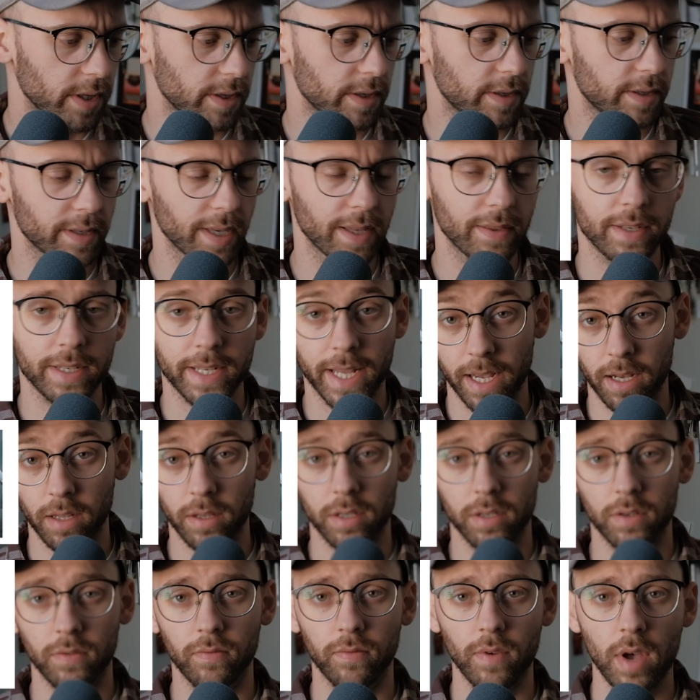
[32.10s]
this at the tail
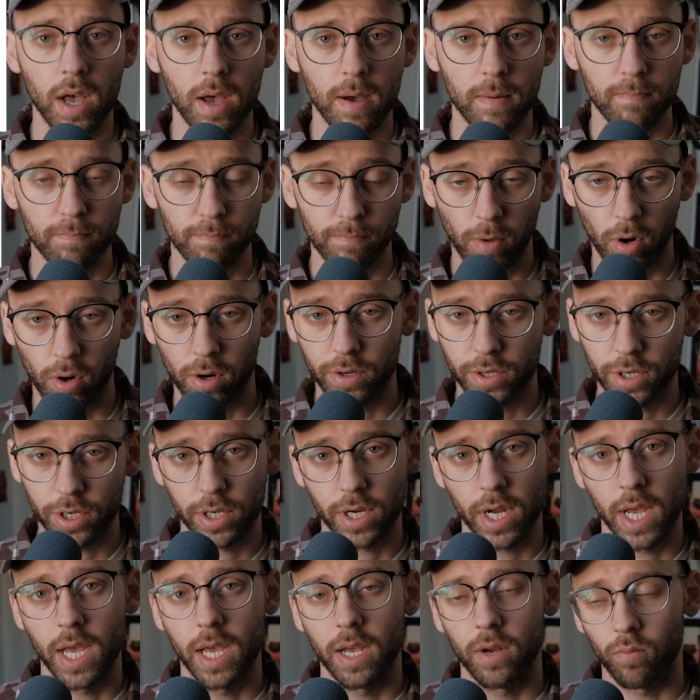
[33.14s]
end of March,
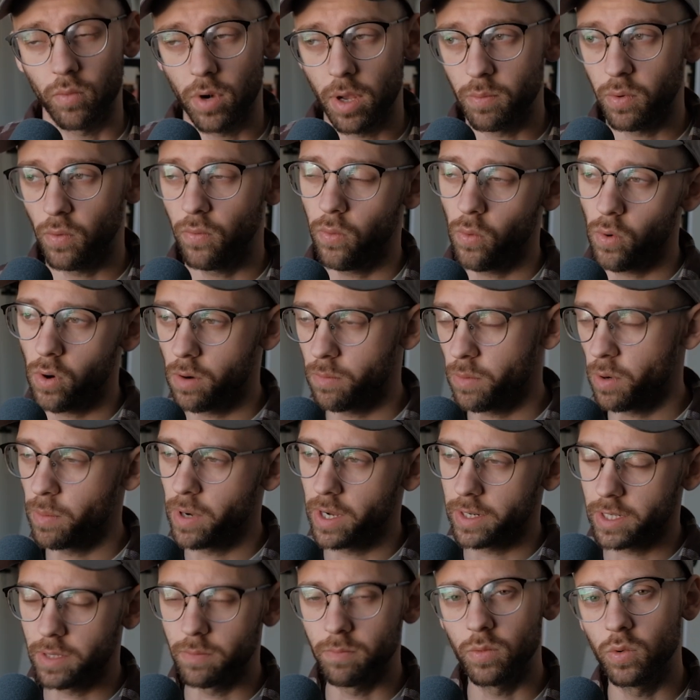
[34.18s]
right before I'm
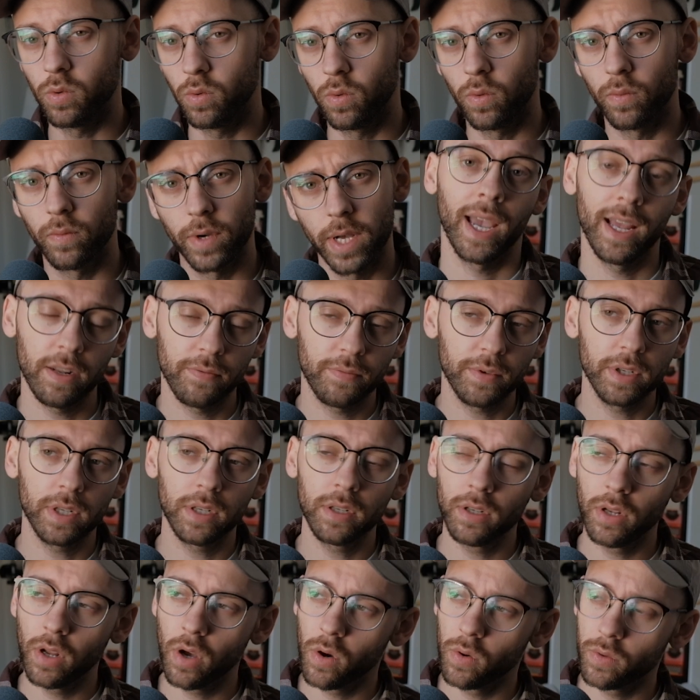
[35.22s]
about to move. And if you
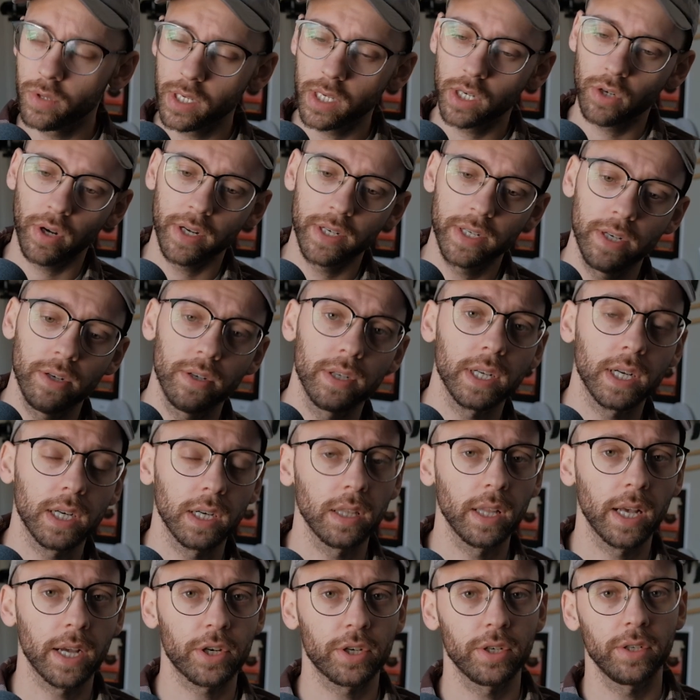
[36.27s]
didn't know, the Criterion
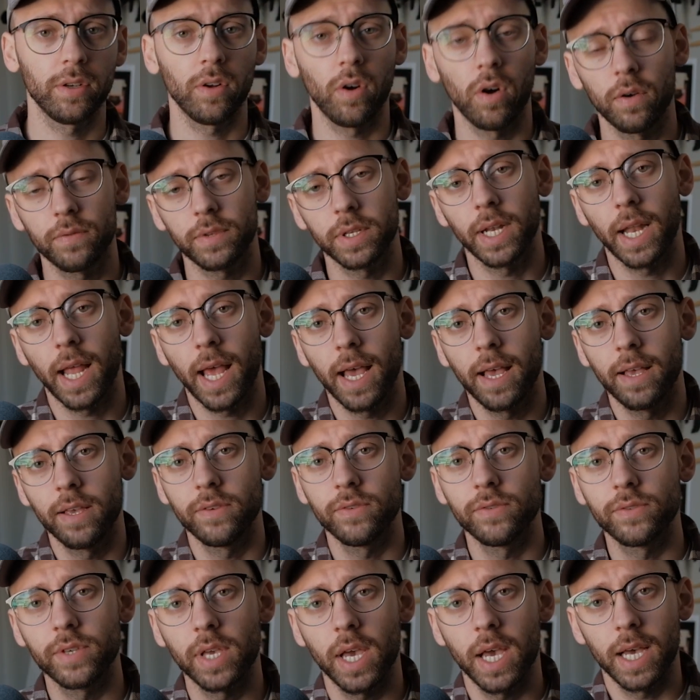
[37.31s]
Collection often
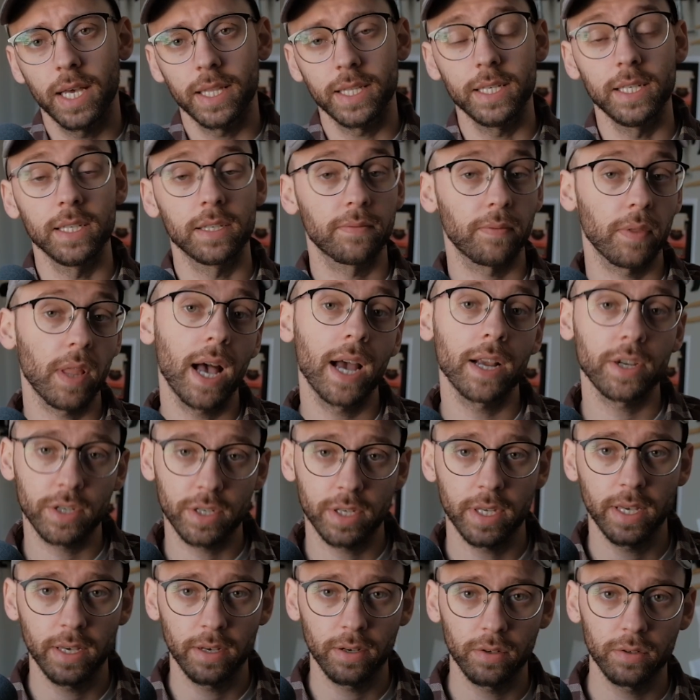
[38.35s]
has these flash
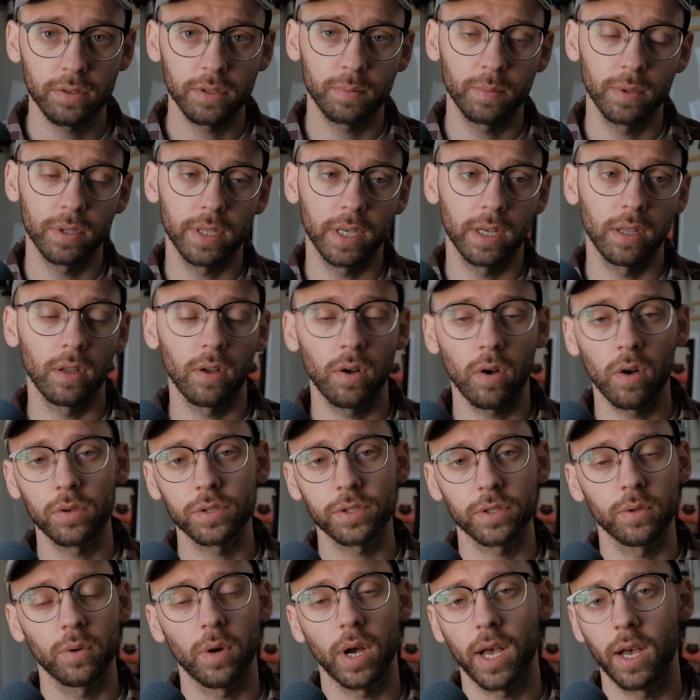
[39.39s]
sales, but they'll
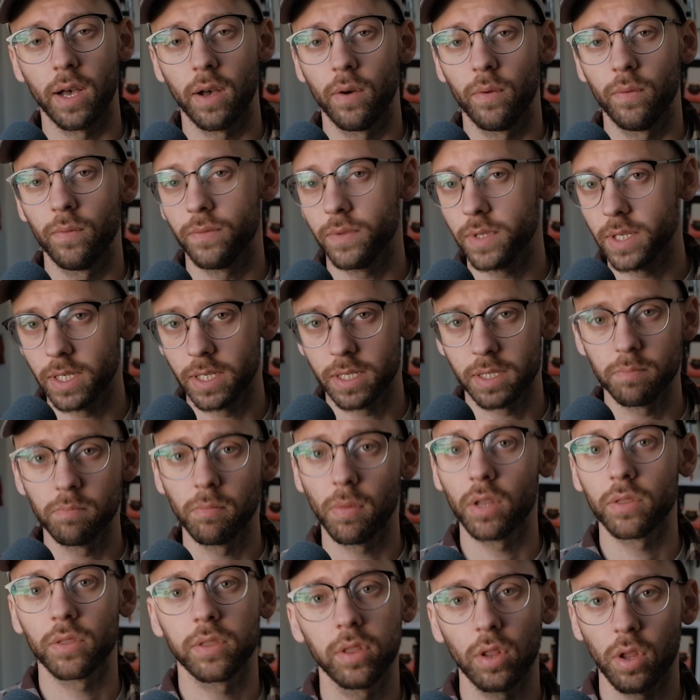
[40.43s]
also have these
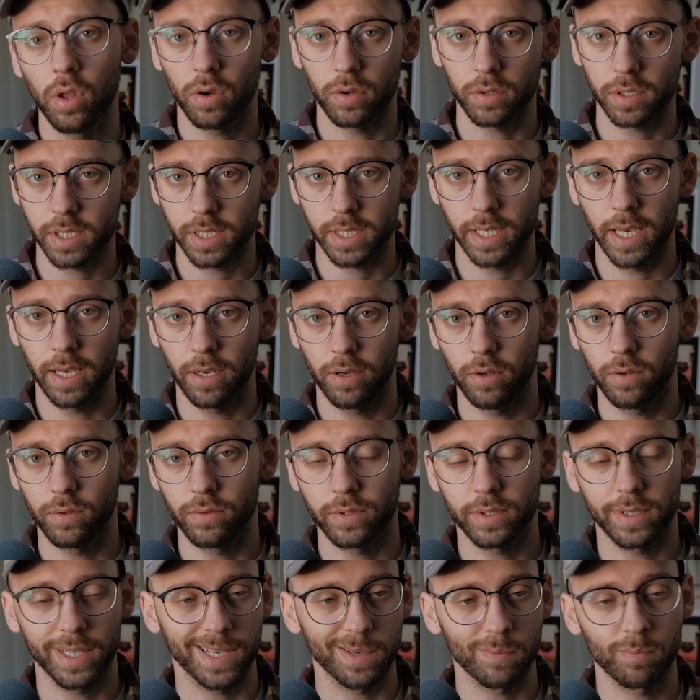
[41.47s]
month-long
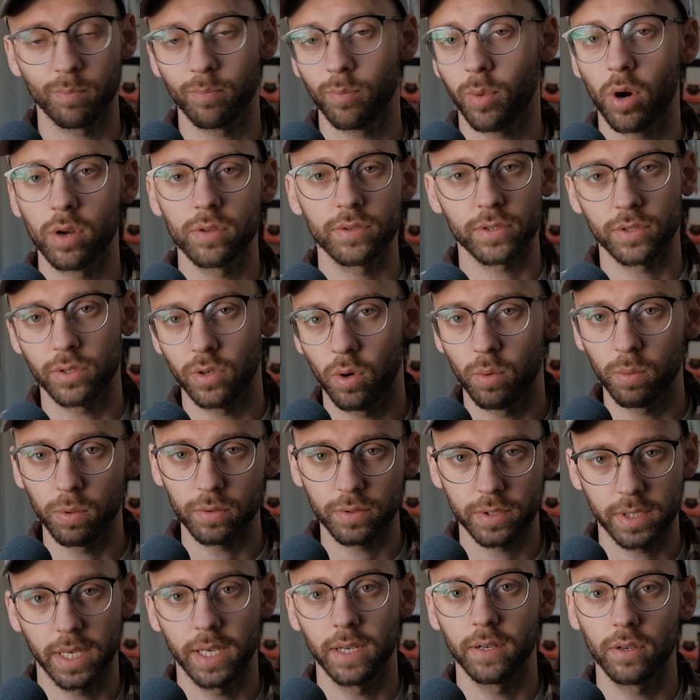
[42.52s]
sales, like Barnes & Noble
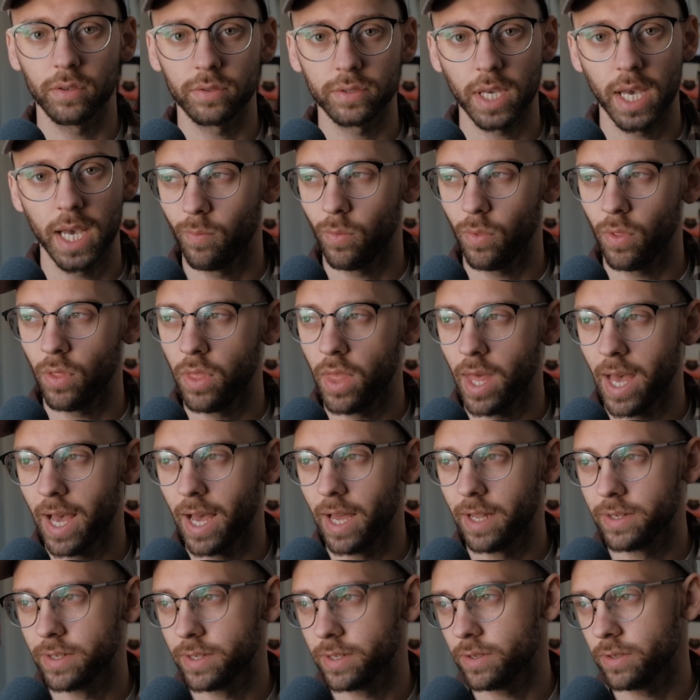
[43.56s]
sales,
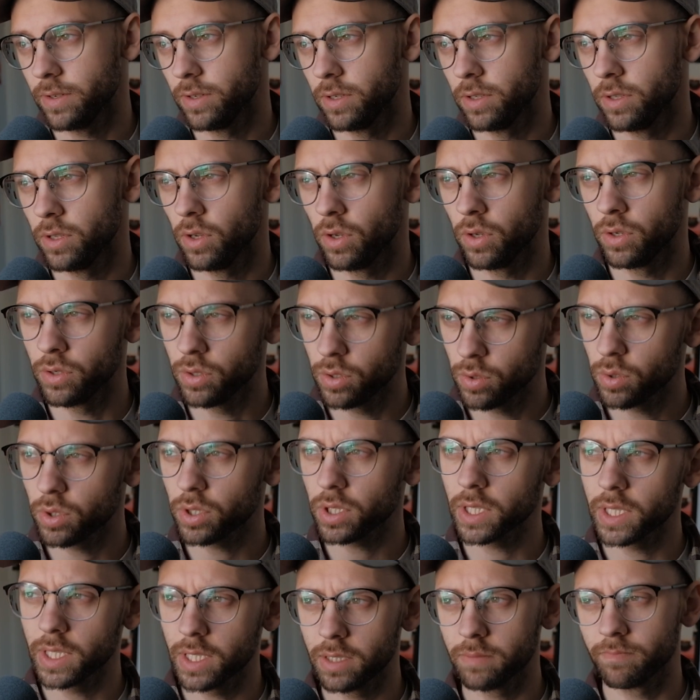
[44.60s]
that
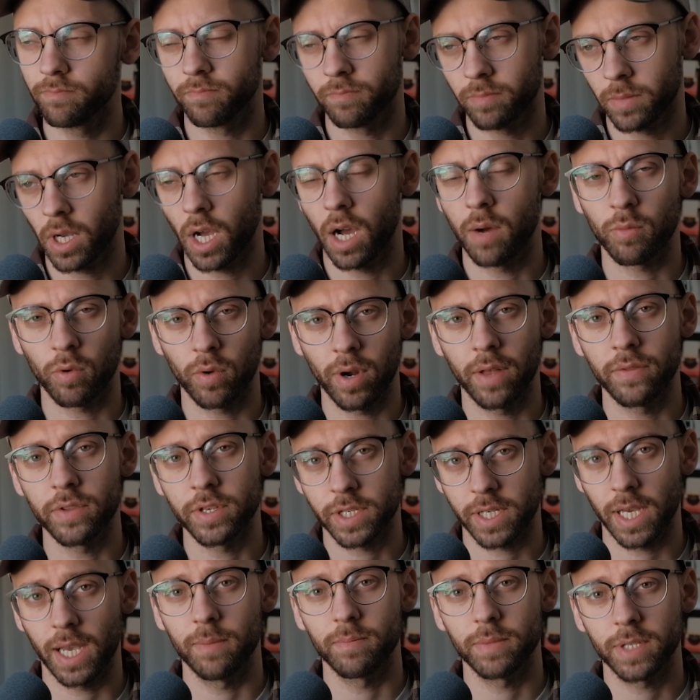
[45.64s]
usually come around the
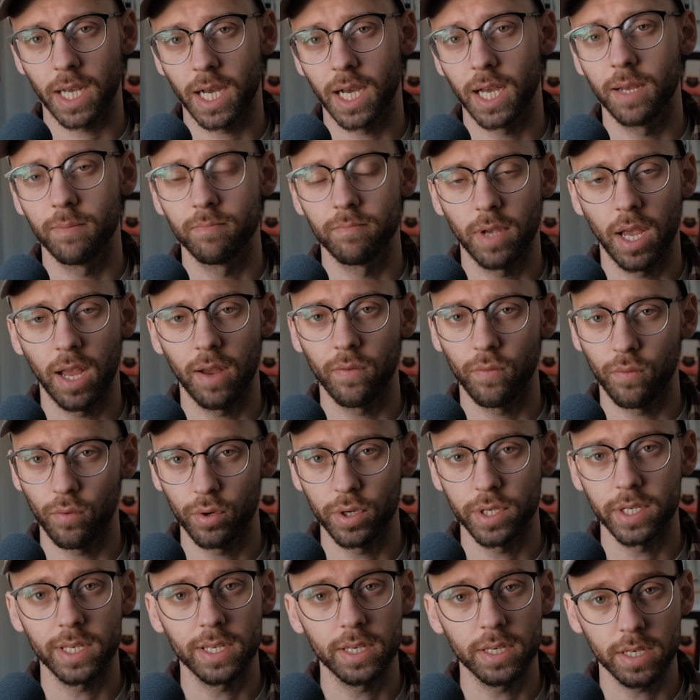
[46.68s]
same time
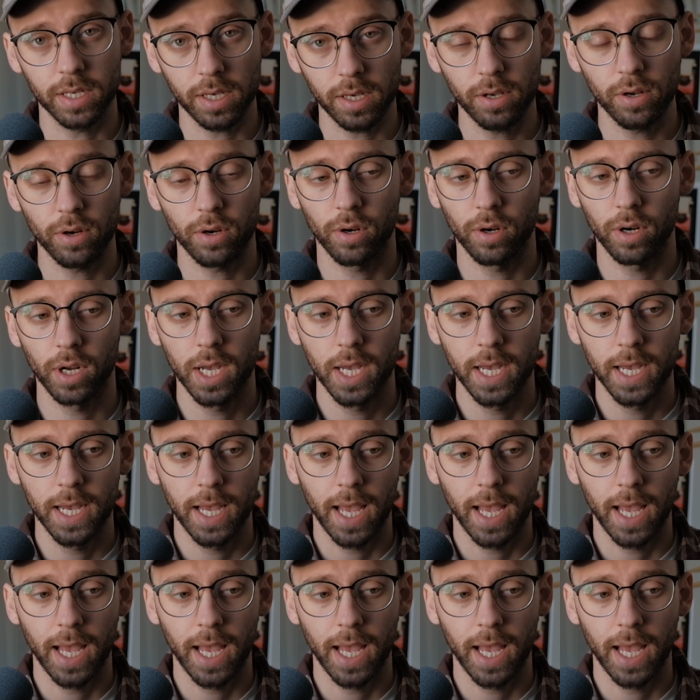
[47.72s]
every year.